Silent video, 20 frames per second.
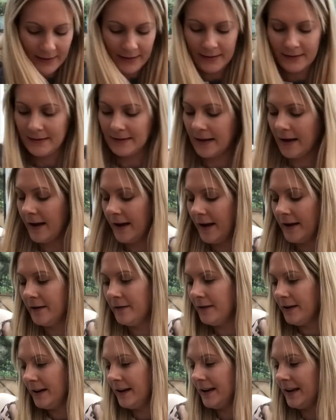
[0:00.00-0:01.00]
So
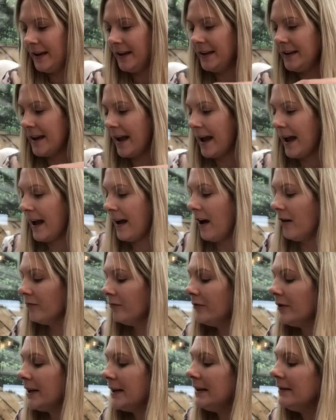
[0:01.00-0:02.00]
yeah, I
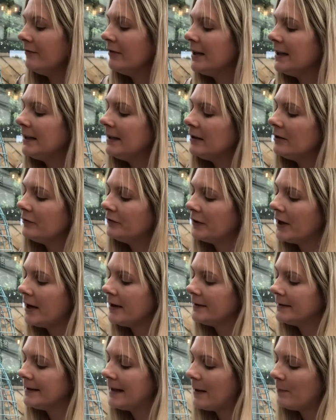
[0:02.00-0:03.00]
really love
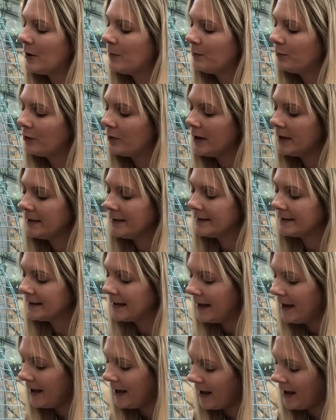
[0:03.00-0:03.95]
those lemon prints.